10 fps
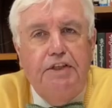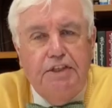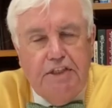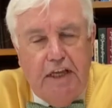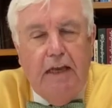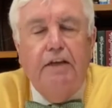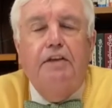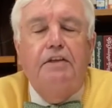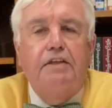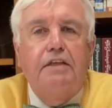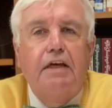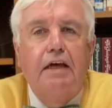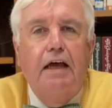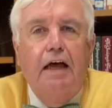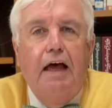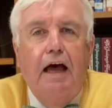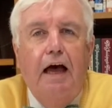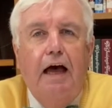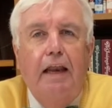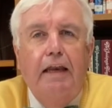descendants.
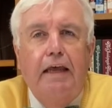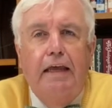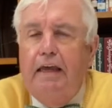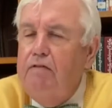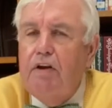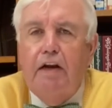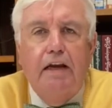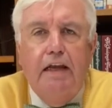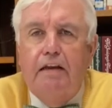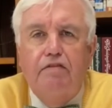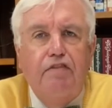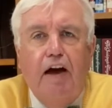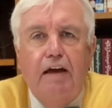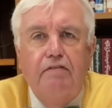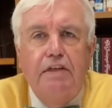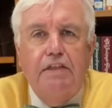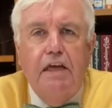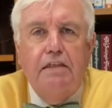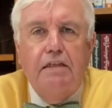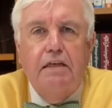And even at 85, he
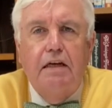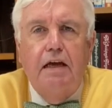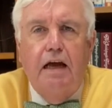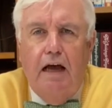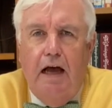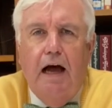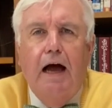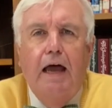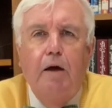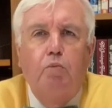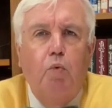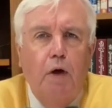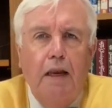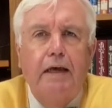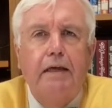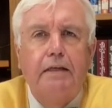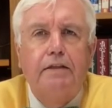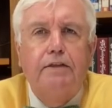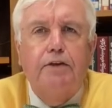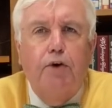says, I am willing
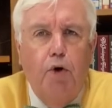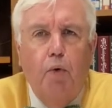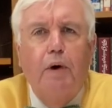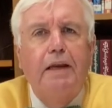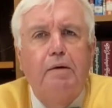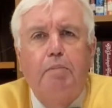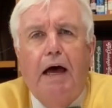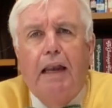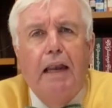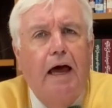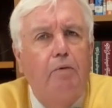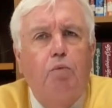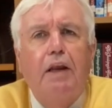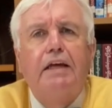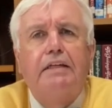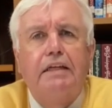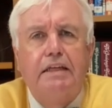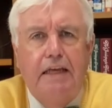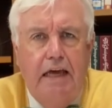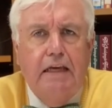to go into battle. I'm willing to
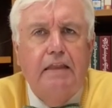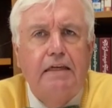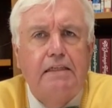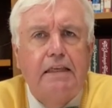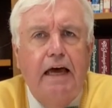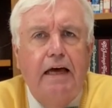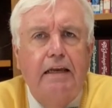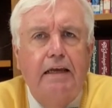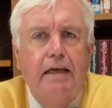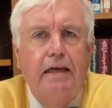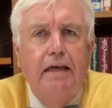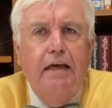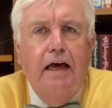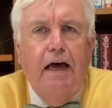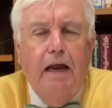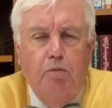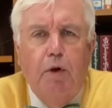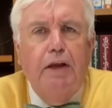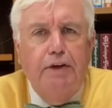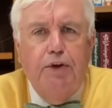take this land and I'm
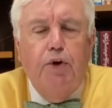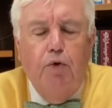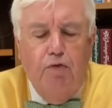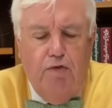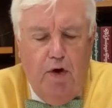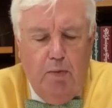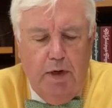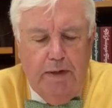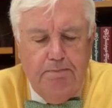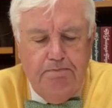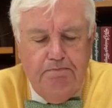willing to go forward.